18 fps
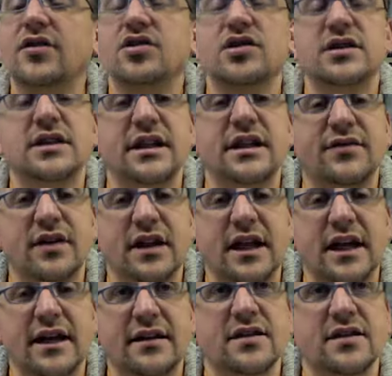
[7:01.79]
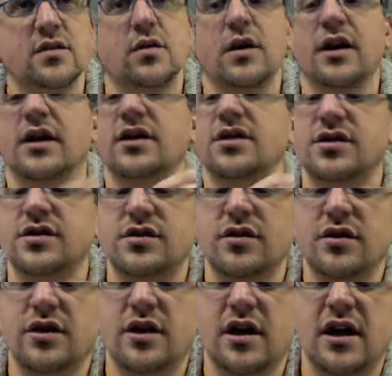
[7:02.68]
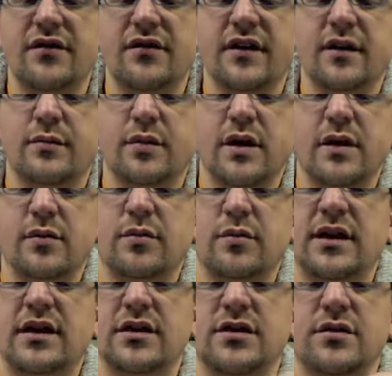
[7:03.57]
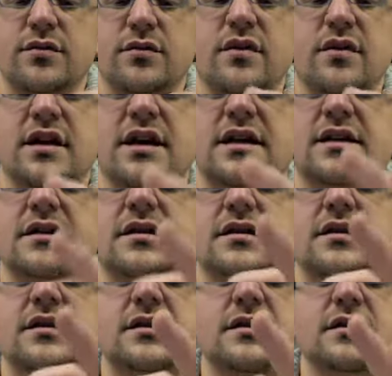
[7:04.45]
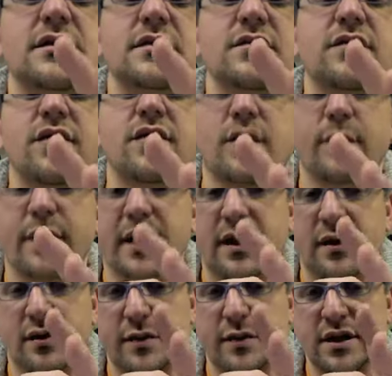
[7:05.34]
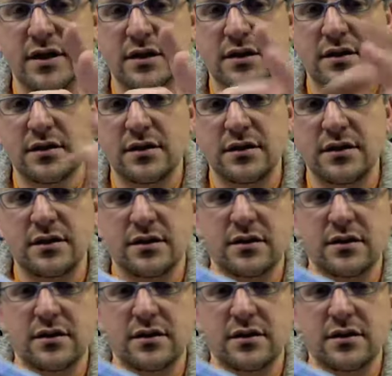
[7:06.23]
just leave it like this, or I could just turn it off and probably do this for the power button.